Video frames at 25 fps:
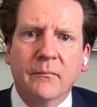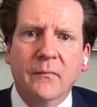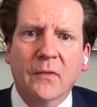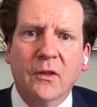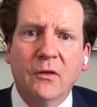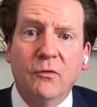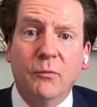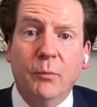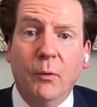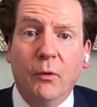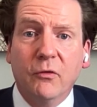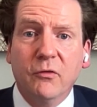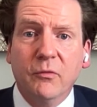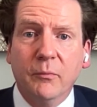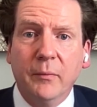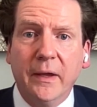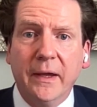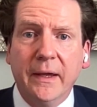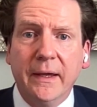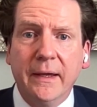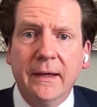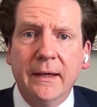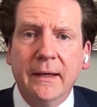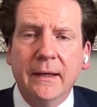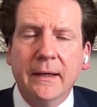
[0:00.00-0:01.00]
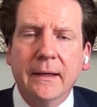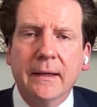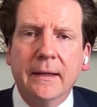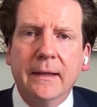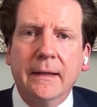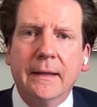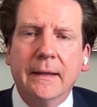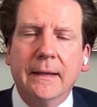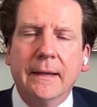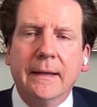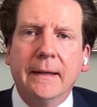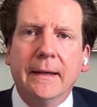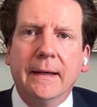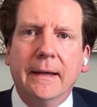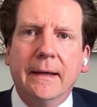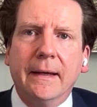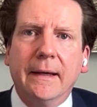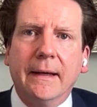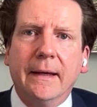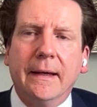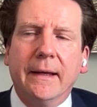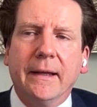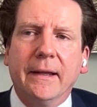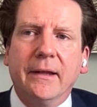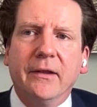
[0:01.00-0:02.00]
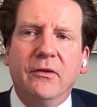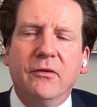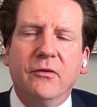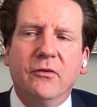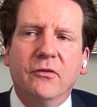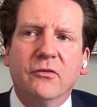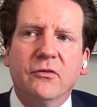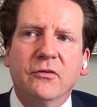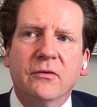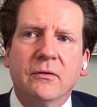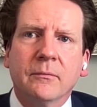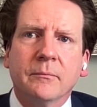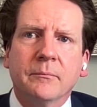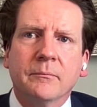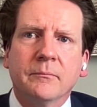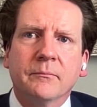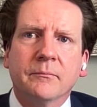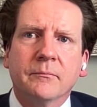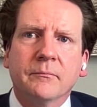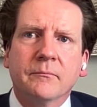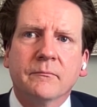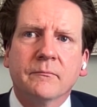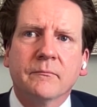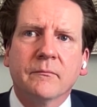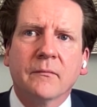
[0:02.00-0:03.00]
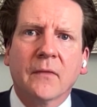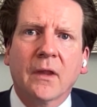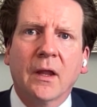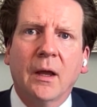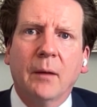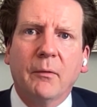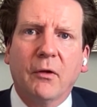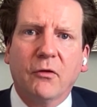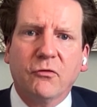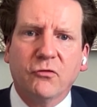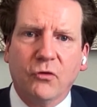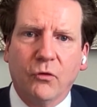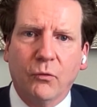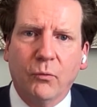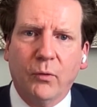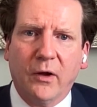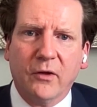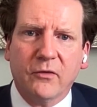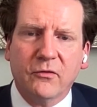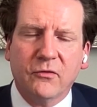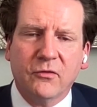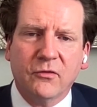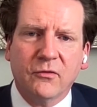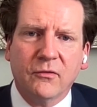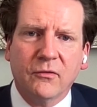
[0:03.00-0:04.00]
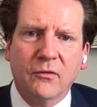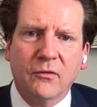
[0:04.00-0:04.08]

spoke to me, and I'm not sure what